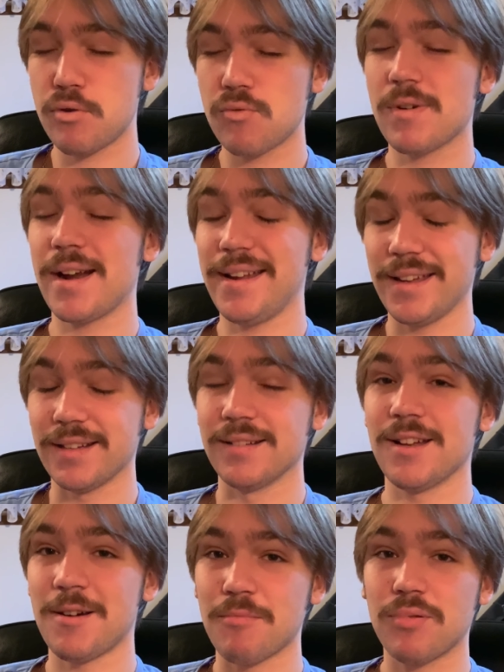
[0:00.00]
praying,
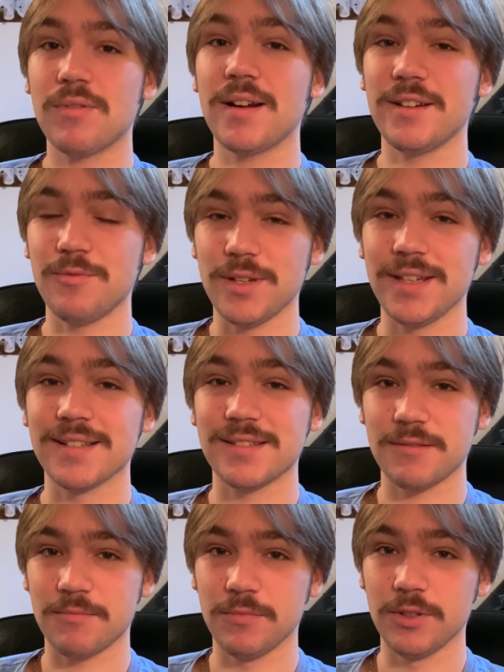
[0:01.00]
I'm praying we get
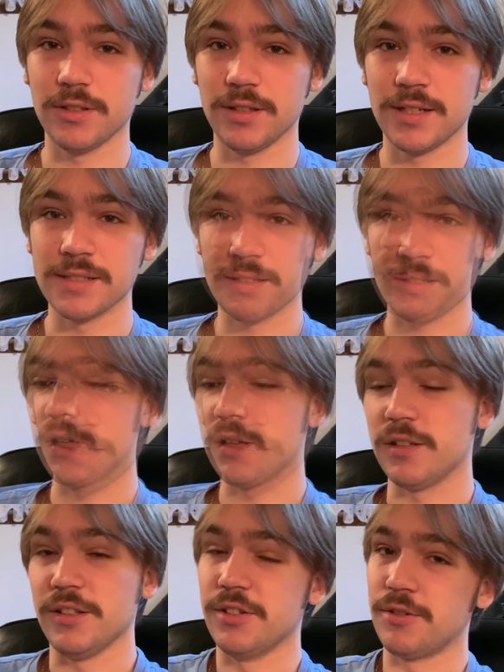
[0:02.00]
something good, guys. But, uh,
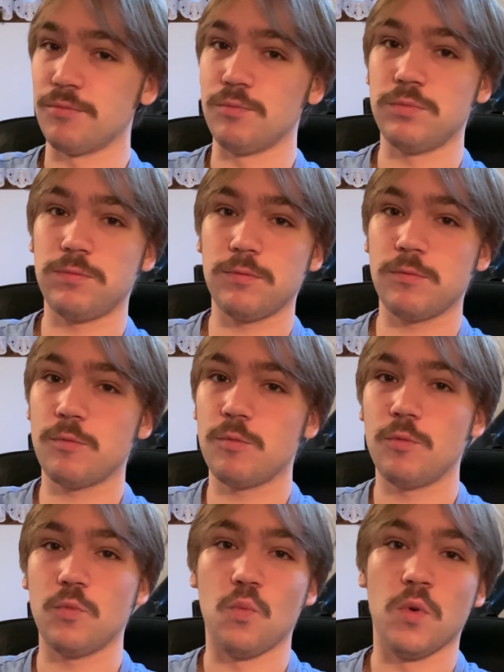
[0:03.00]
you know,
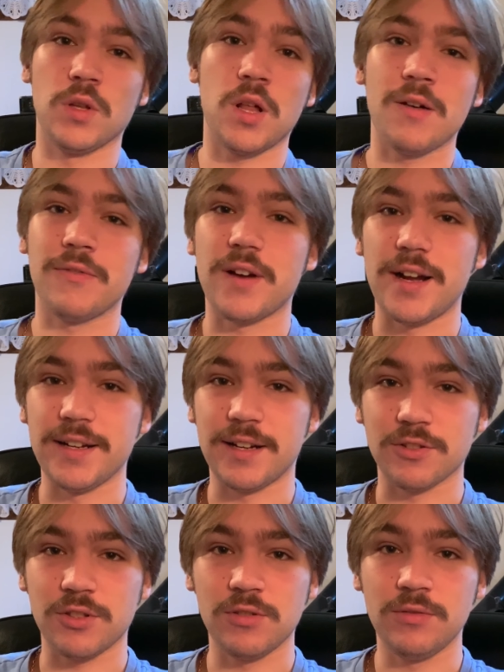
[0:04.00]
we'll all find
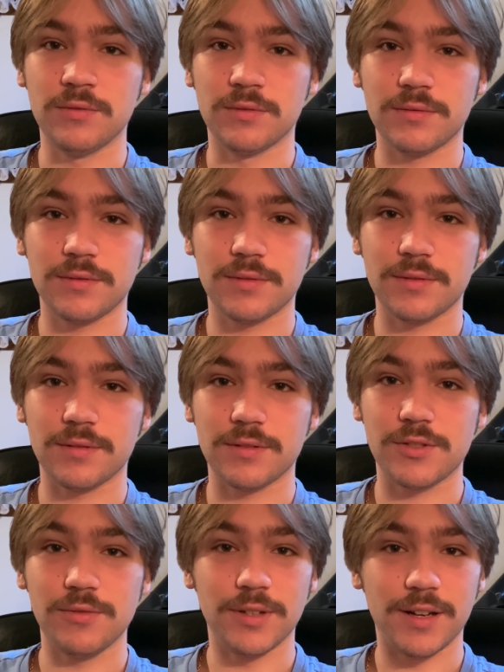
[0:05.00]
out soon.
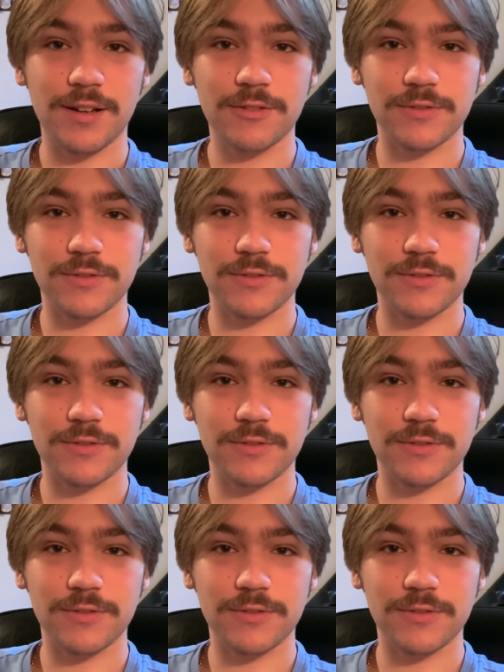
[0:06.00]
Soon enough,